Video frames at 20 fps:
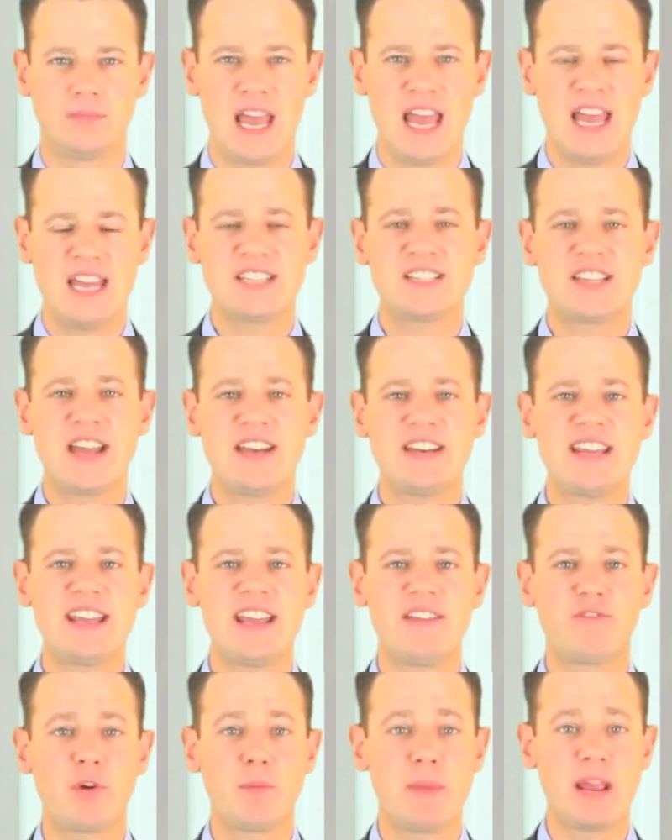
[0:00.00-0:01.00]
Sending
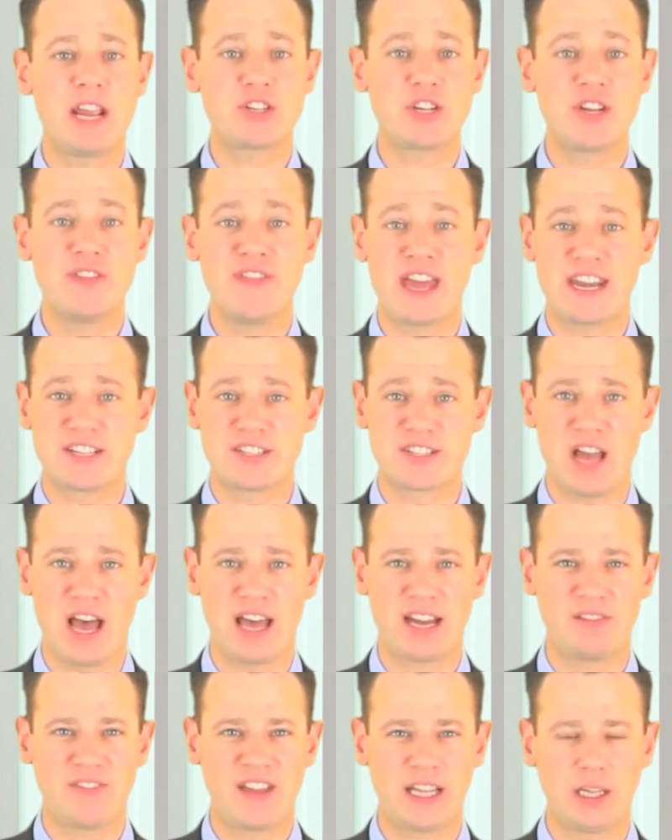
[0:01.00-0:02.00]
information that is not
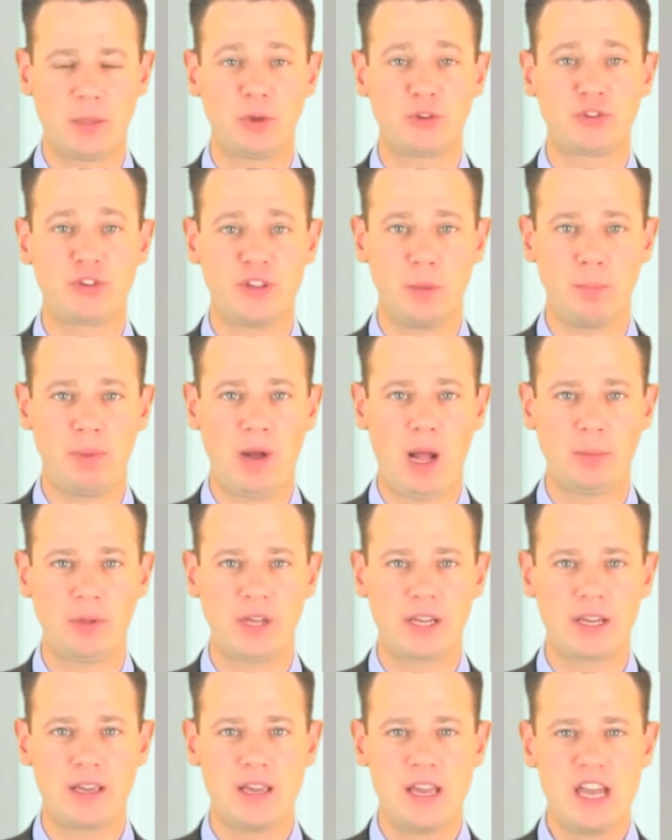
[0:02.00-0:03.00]
available to the
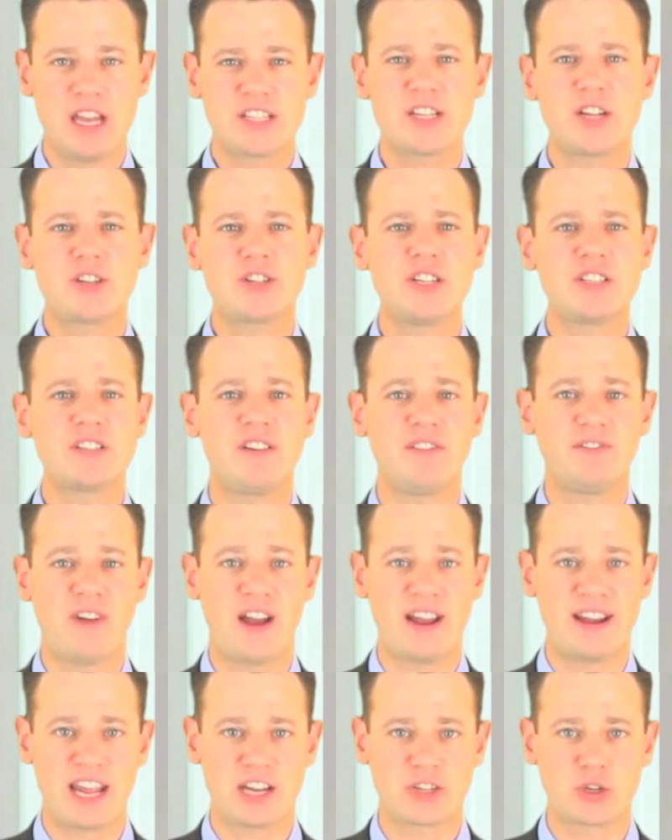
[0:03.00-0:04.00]
public, such as
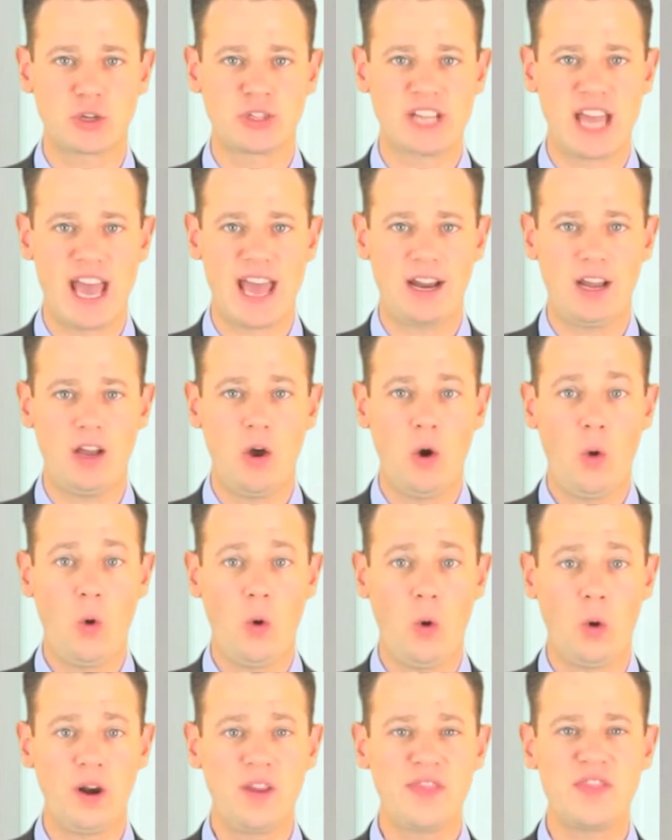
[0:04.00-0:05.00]
financial data
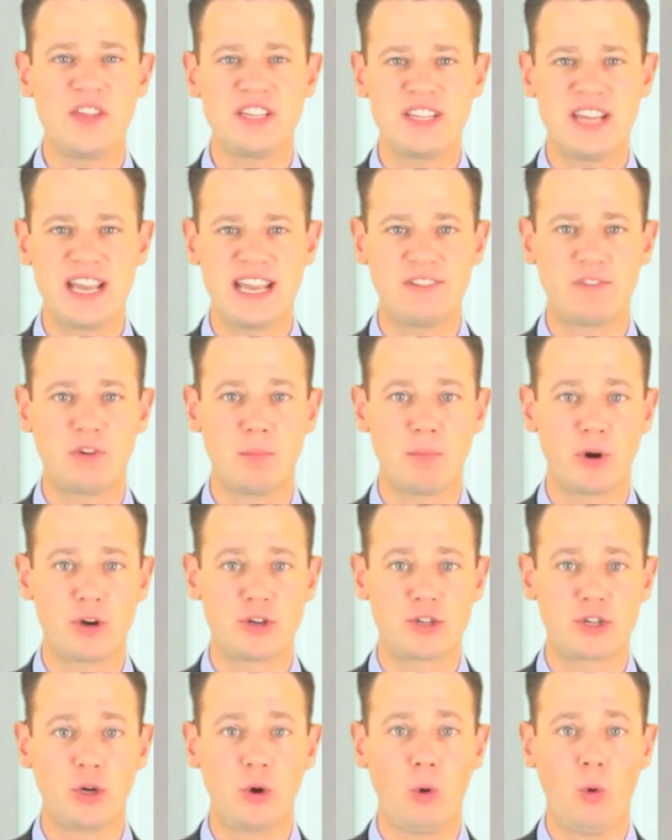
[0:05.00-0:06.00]
or the date of a
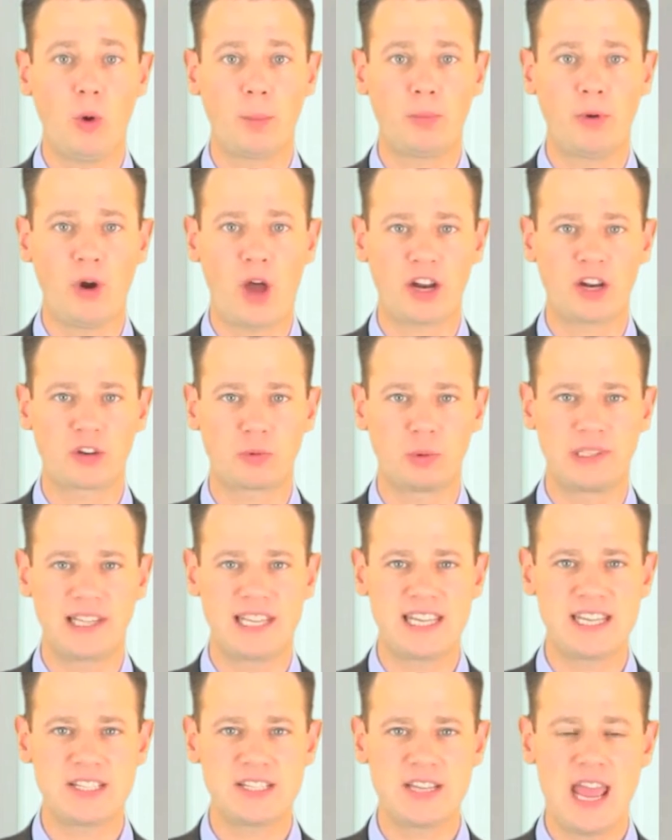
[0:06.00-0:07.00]
merger or product
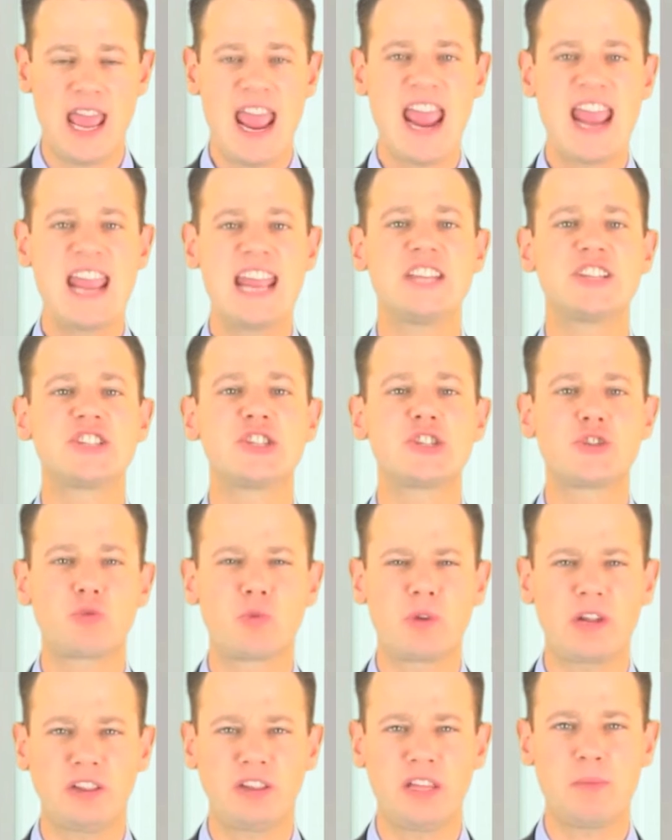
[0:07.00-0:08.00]
release, is
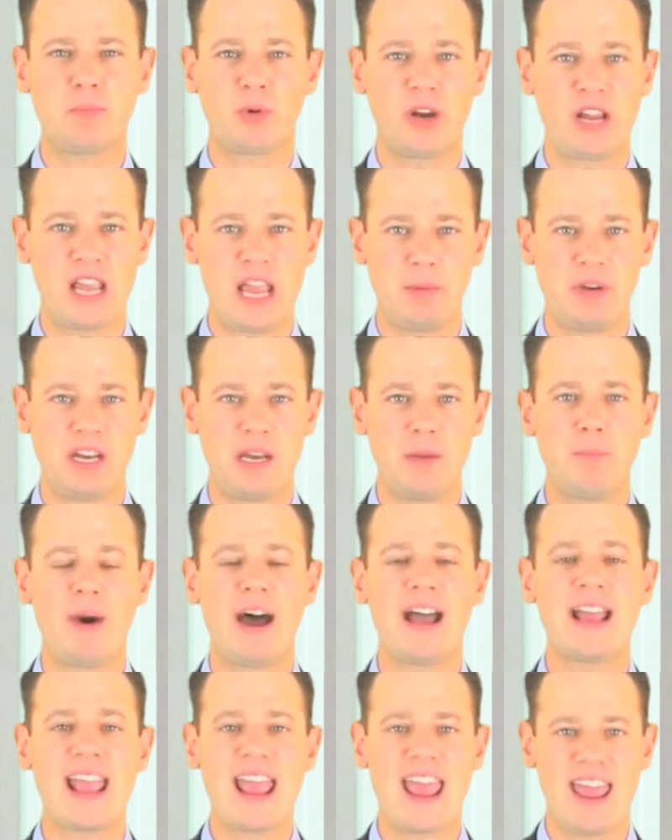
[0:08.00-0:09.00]
strictly prohibited
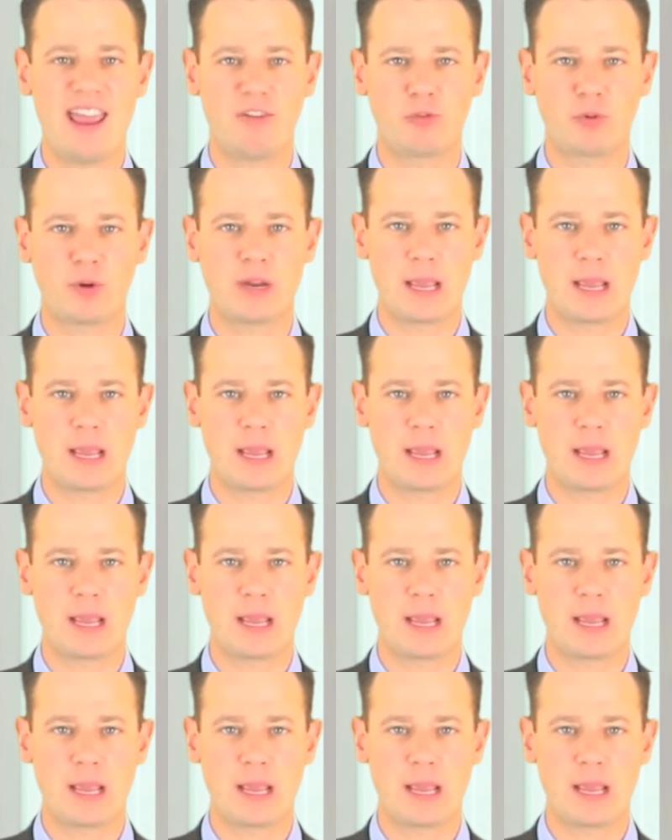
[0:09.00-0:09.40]
by every